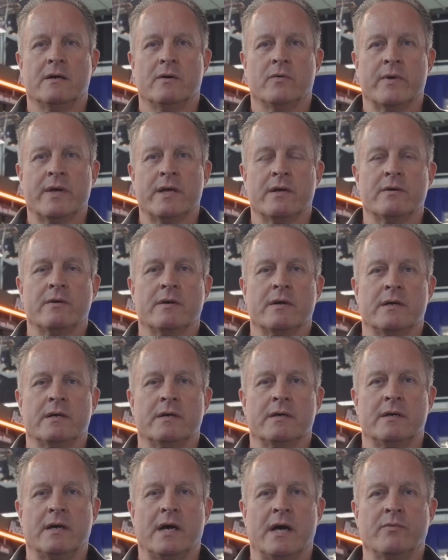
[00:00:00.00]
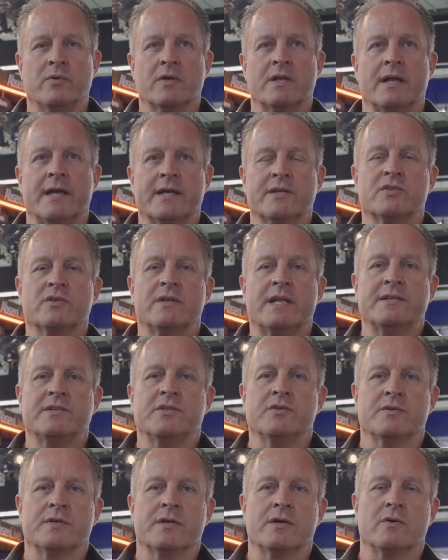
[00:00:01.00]
where I would like to
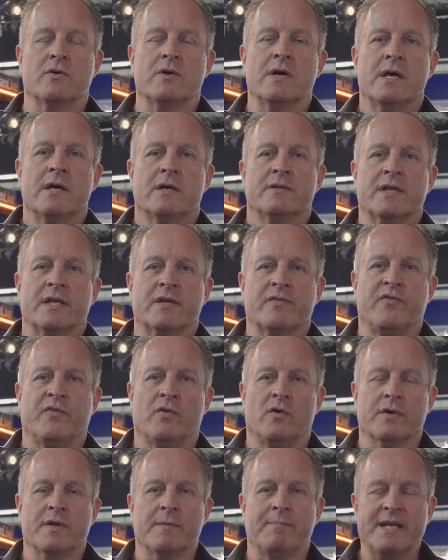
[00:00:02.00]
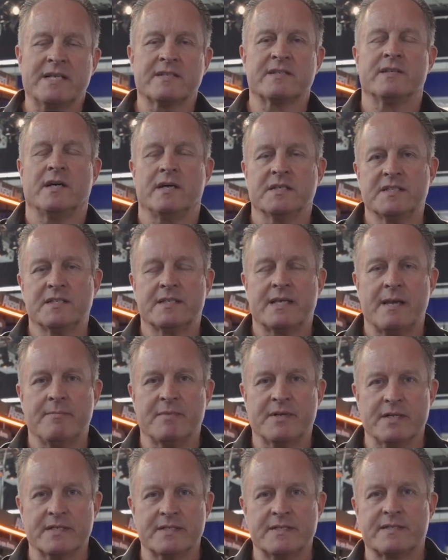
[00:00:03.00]
let you know that for the big size
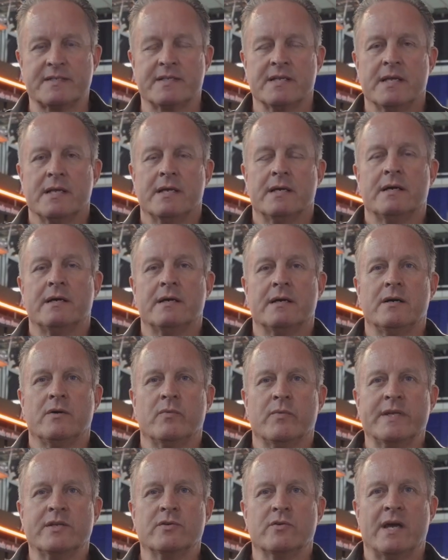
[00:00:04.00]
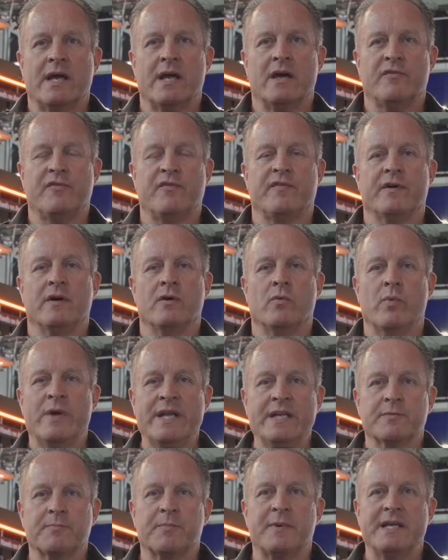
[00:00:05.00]
cabinets, we do have
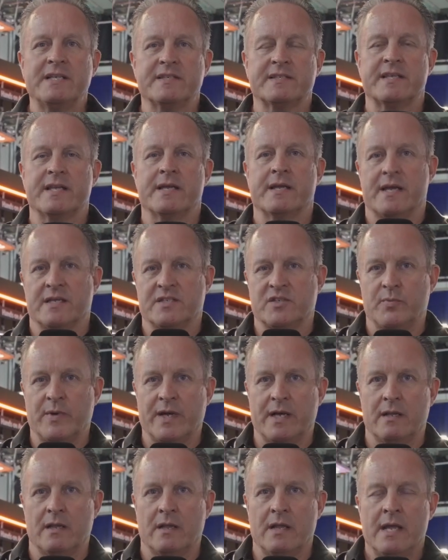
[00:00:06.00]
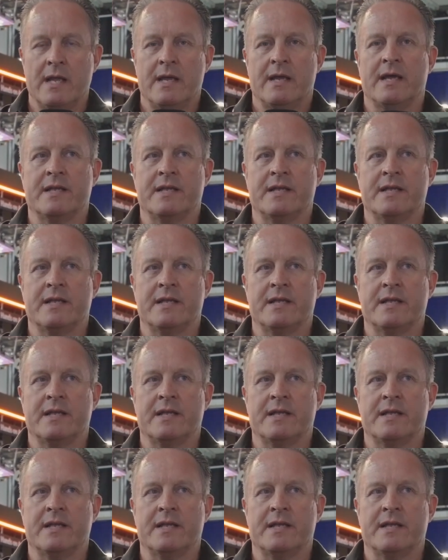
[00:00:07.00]
wind bracing as well.